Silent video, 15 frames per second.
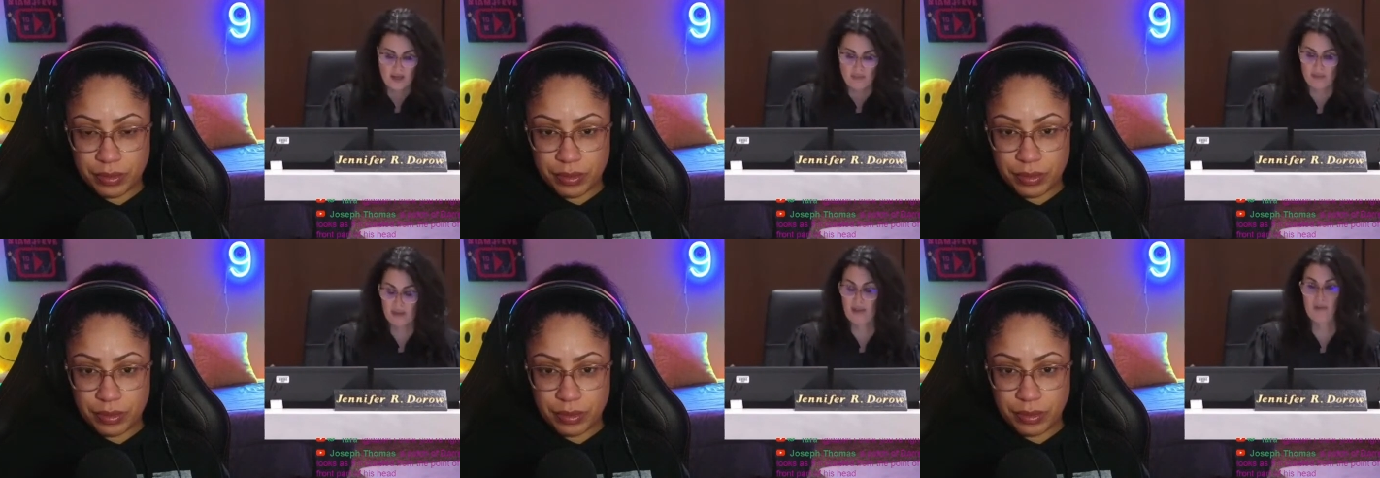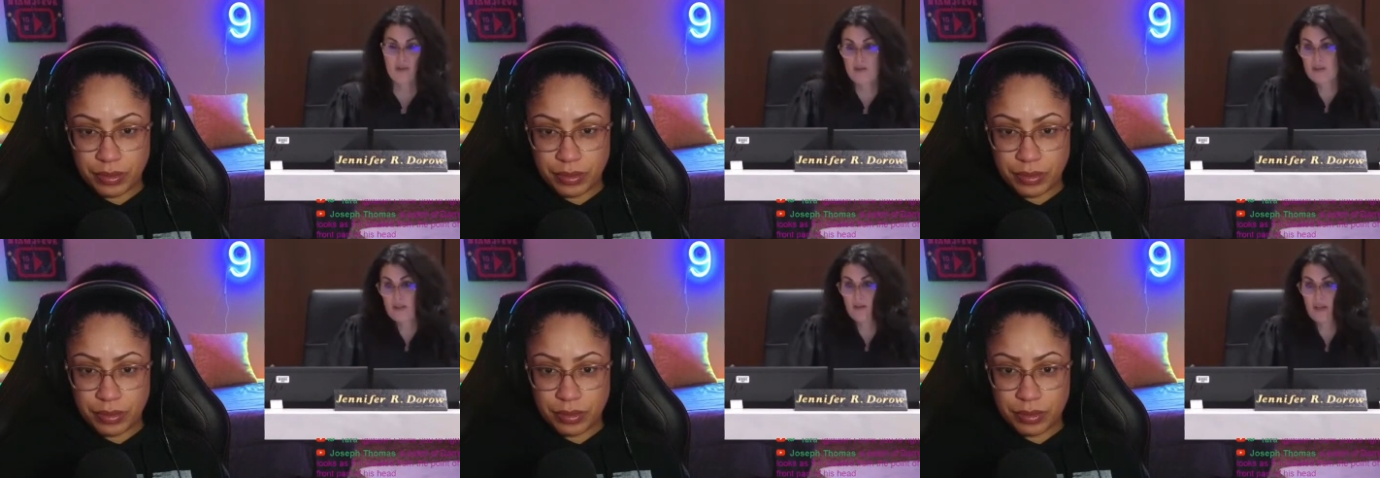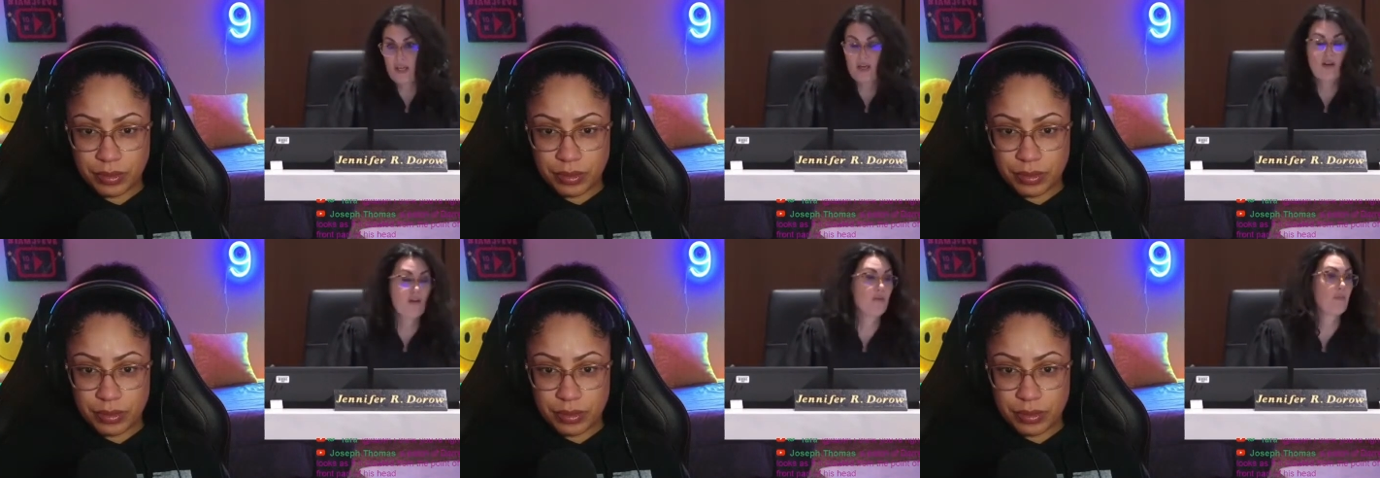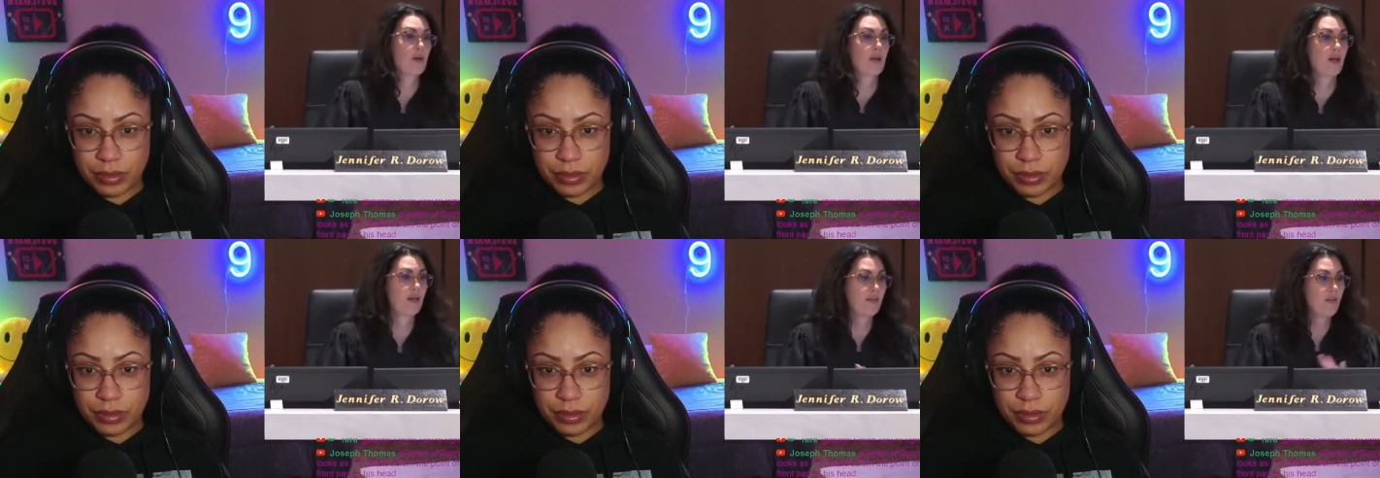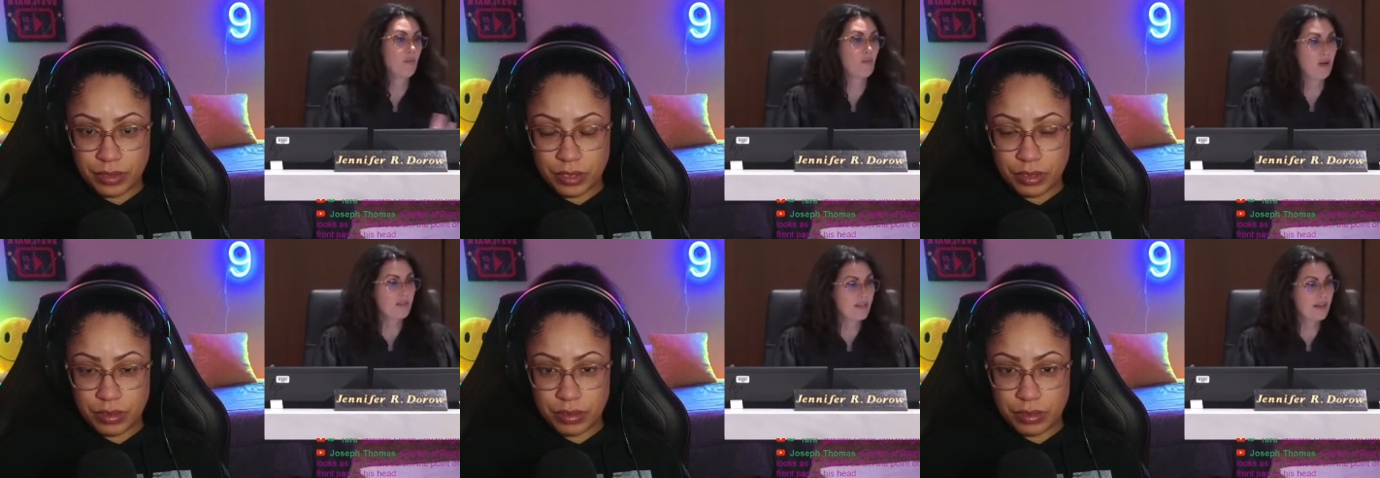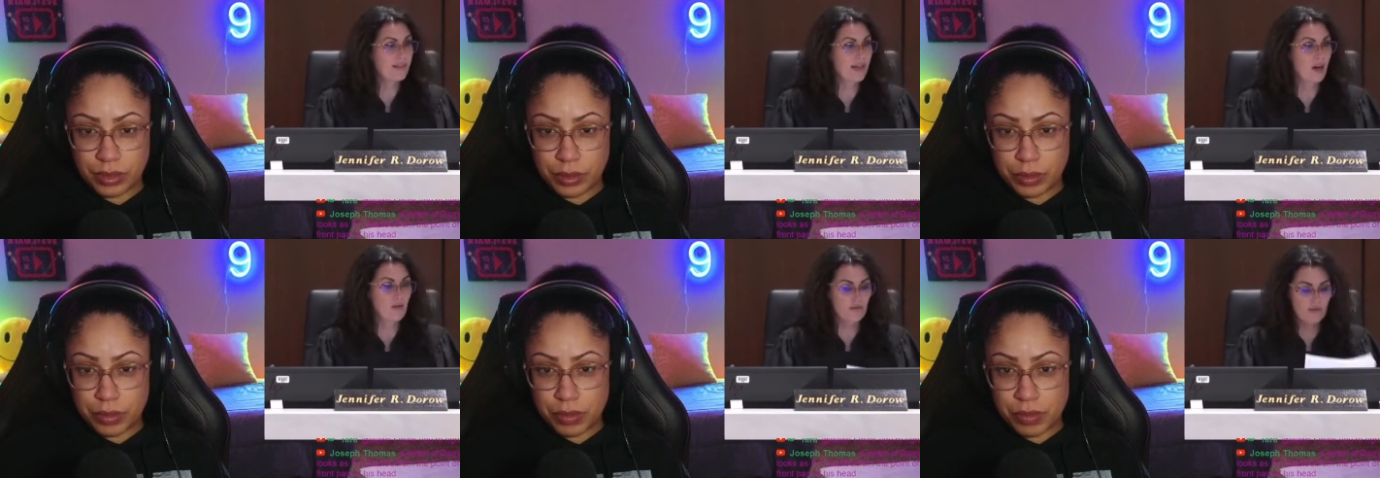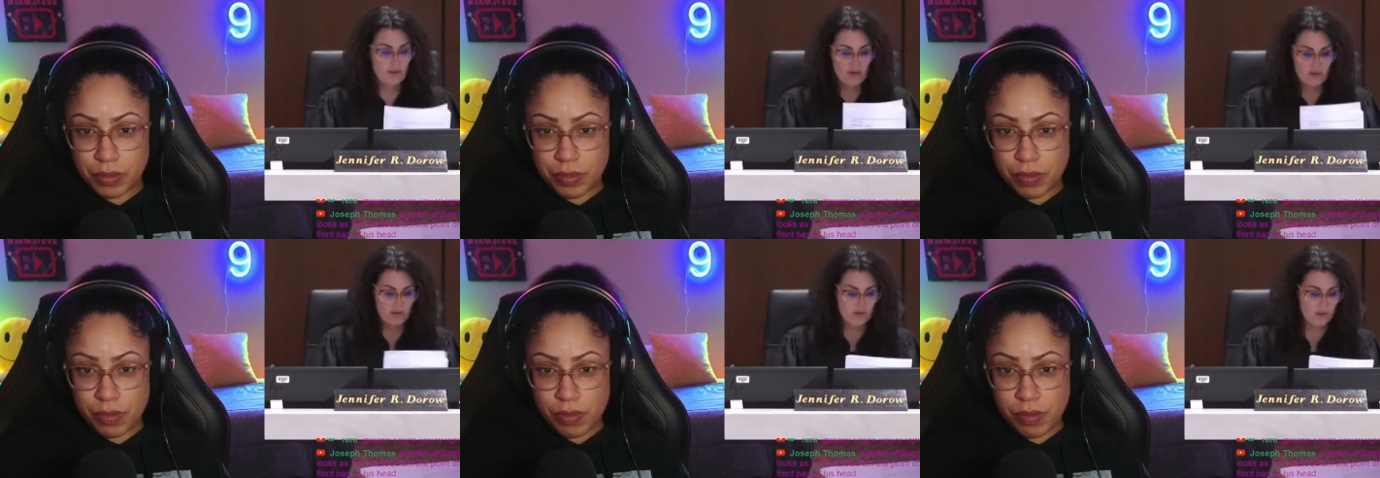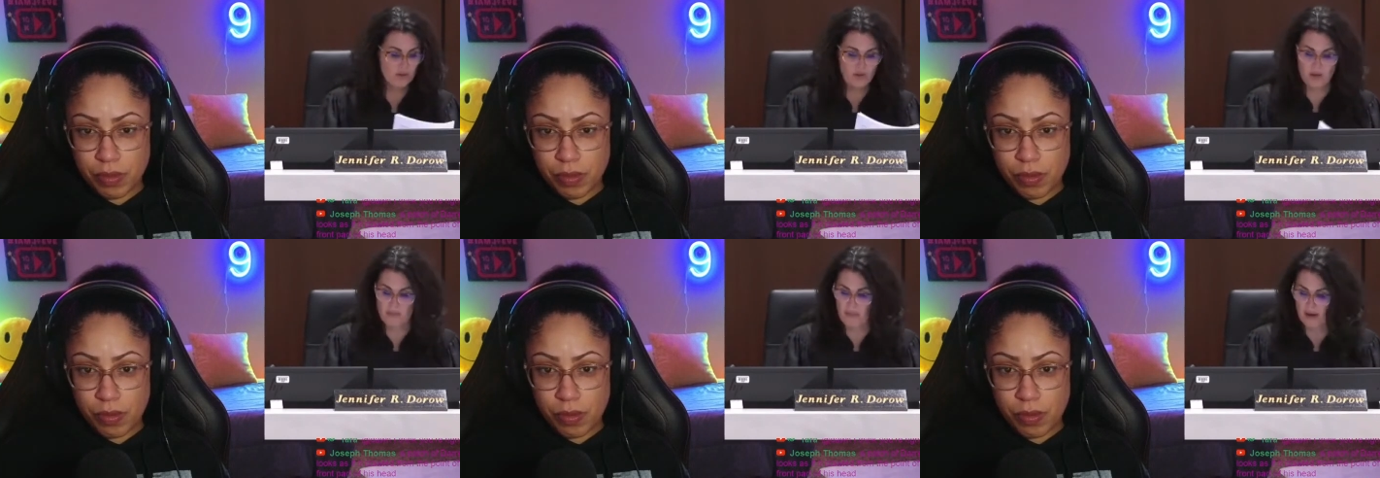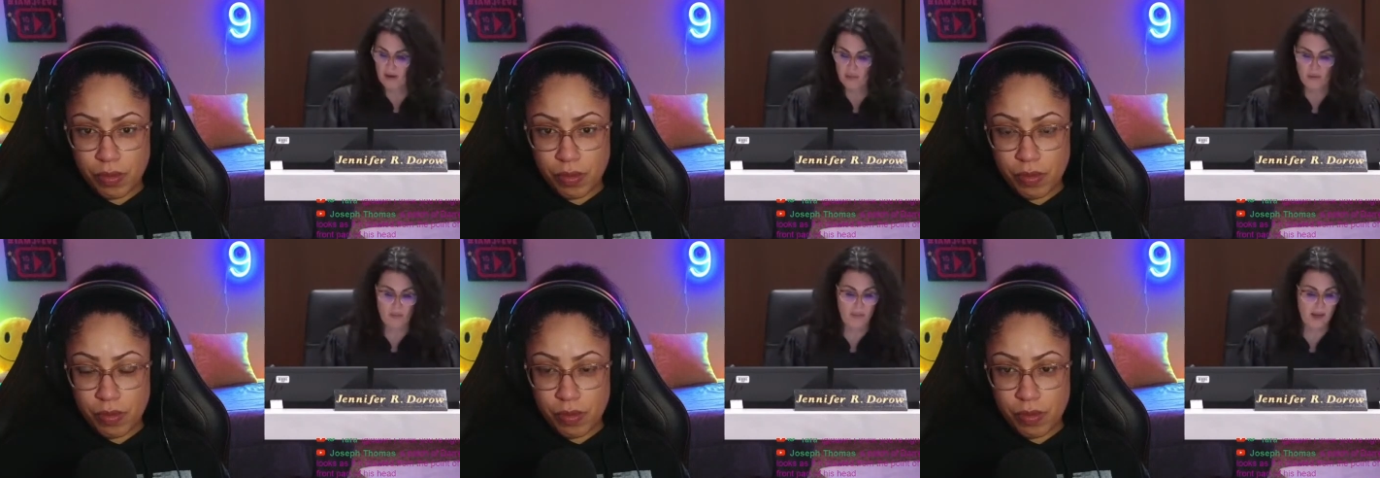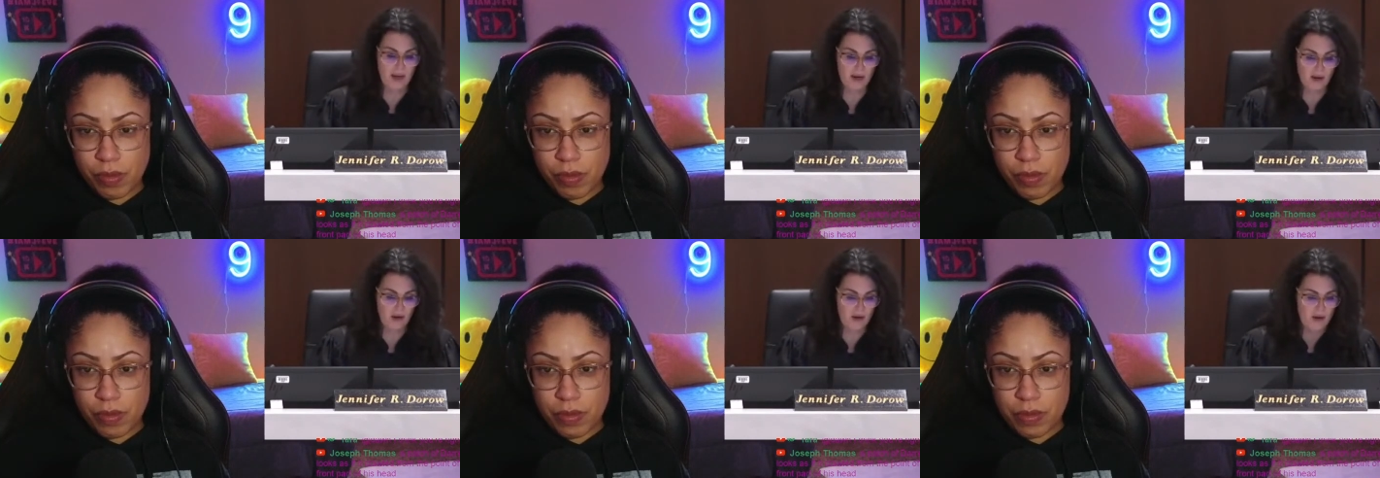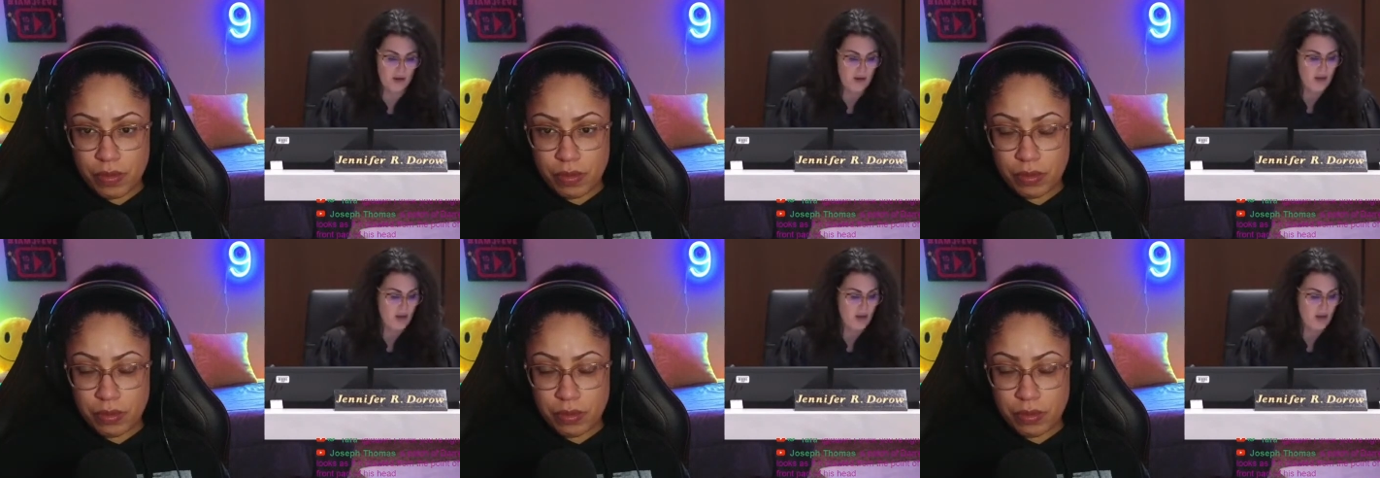Speaker 1: I believe they're still here, but I'll let them write that down for you so you can better prepare.